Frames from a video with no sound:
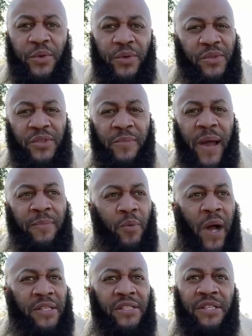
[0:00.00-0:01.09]
So you might be
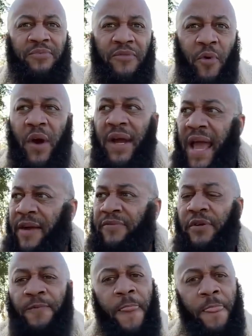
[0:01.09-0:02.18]
watching this before and after.
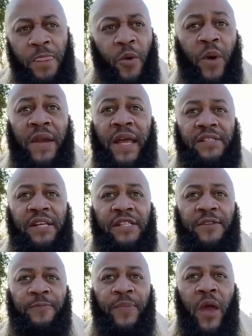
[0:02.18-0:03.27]
The one that
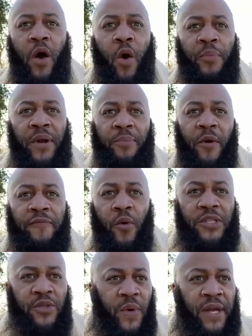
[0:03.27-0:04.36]
just opened up her
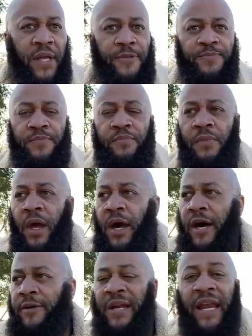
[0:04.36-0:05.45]

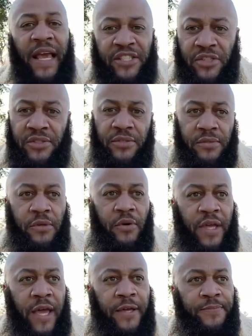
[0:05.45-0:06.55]
420 collections,
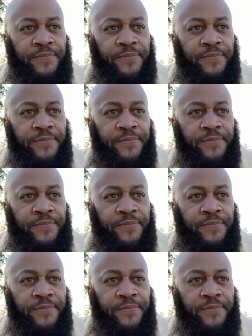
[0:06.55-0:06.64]
okay?